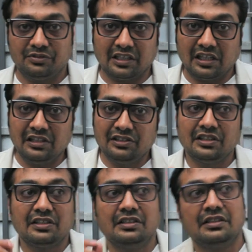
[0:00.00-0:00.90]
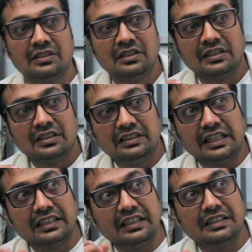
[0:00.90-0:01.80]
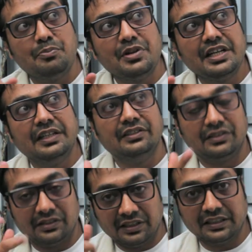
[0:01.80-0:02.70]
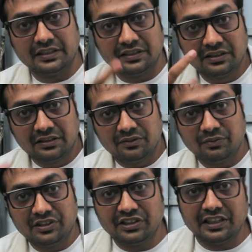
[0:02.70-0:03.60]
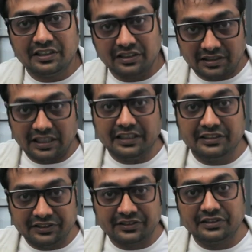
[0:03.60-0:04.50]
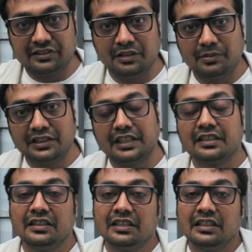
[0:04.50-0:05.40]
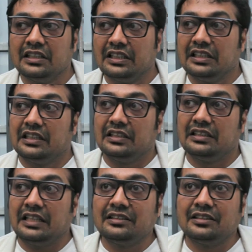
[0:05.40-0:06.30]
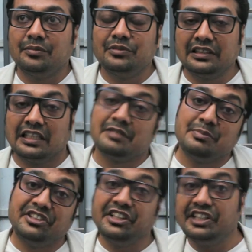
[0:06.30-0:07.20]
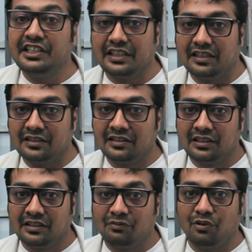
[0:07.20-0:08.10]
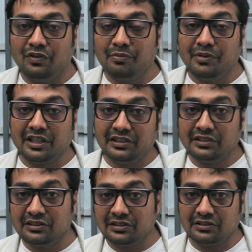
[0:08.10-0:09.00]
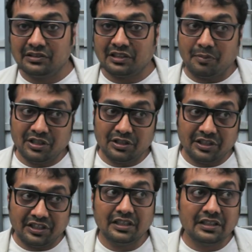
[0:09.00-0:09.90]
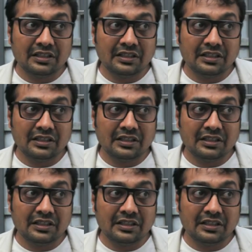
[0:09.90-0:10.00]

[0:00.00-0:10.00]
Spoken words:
the culture that it breeds here with a center like this, Cinematheque, that's something that's missing in India. For filmmakers coming here,